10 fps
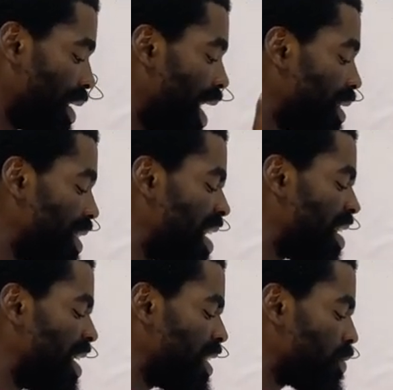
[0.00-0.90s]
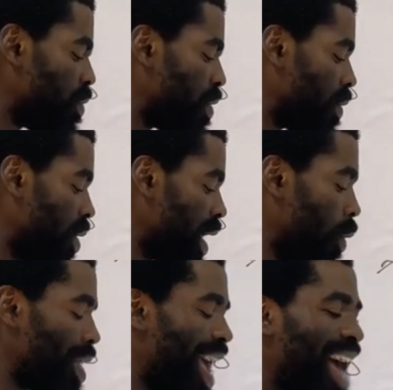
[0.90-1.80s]
that is the, this is what we call
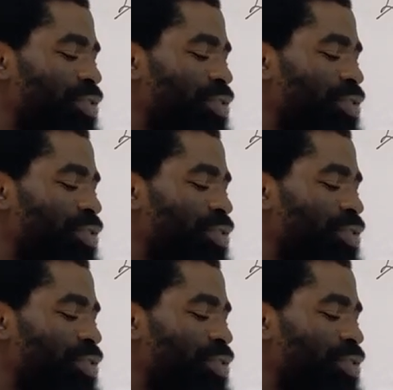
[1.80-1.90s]
the